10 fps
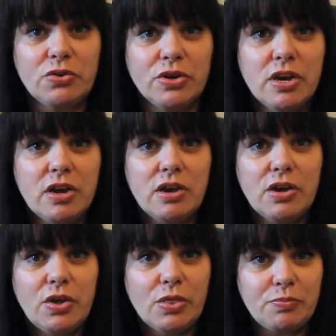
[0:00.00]
on
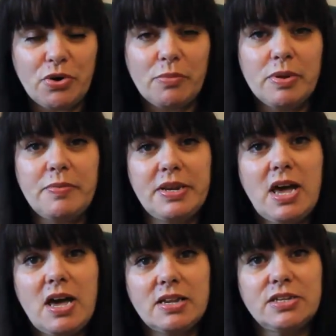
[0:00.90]
the problem in
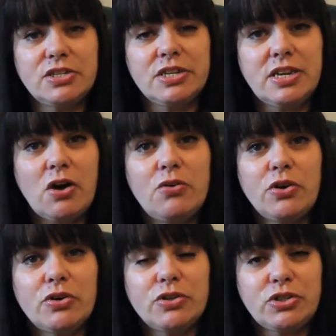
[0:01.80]
hand. And
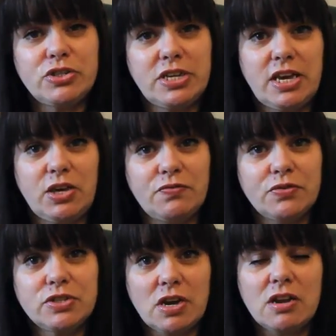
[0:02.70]
now today
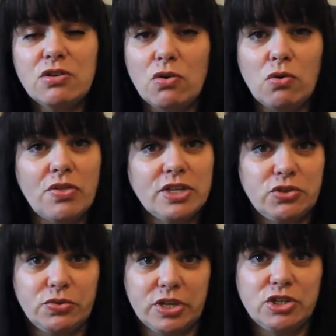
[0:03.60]
you've done all
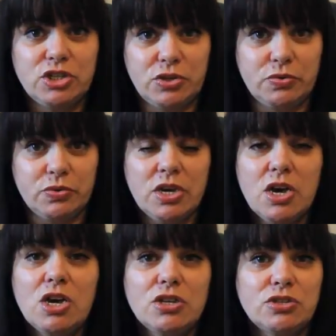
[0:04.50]
that you can do,
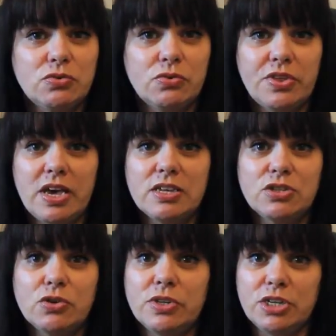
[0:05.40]
so there
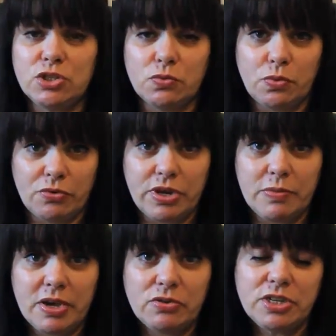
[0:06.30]
is no need to worry
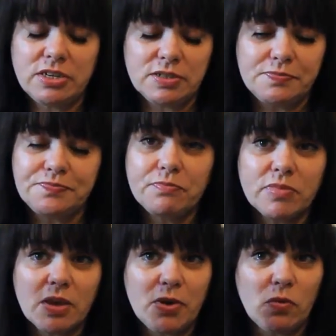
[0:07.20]
about it.
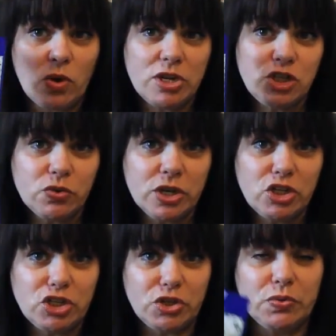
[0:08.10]
But what you
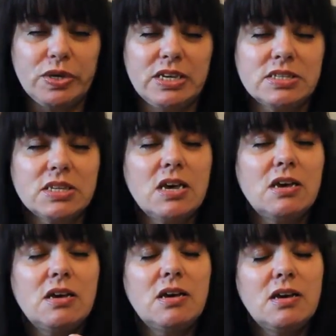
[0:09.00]
can do is
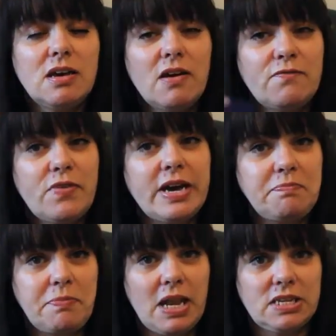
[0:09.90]

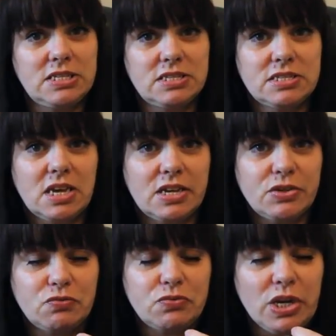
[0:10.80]
find balance
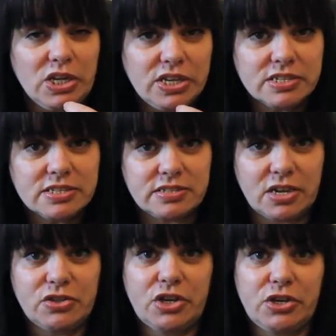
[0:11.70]
and really
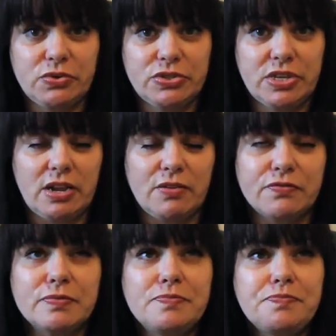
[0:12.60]
center
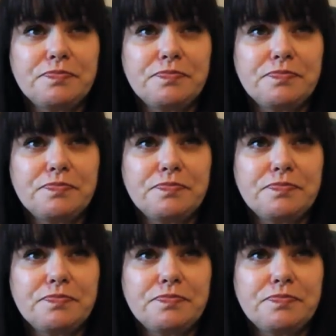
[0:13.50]
yourself.